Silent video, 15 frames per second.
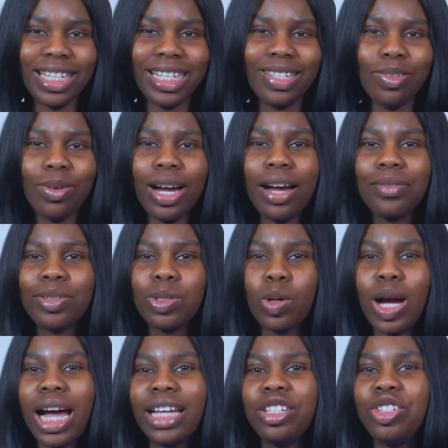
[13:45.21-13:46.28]
you have to
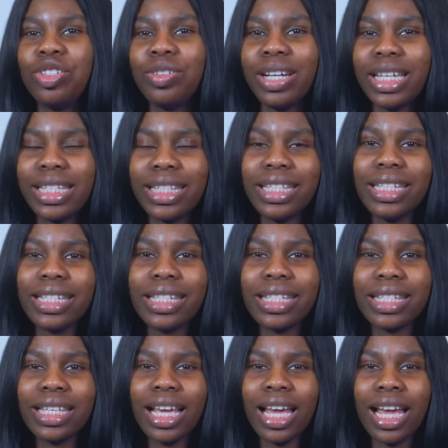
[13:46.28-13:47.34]
address
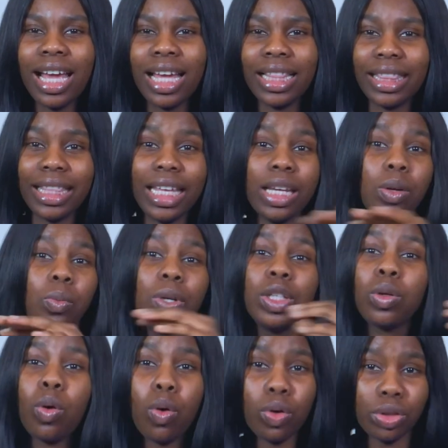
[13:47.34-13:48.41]
this thing with
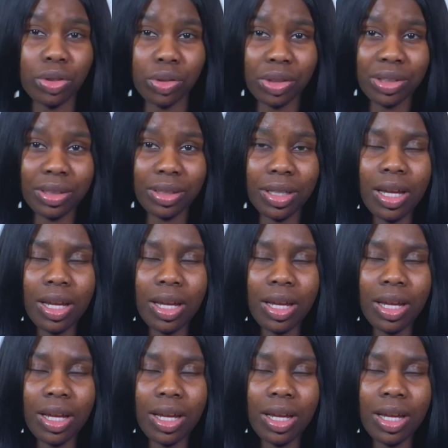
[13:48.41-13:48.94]
caution.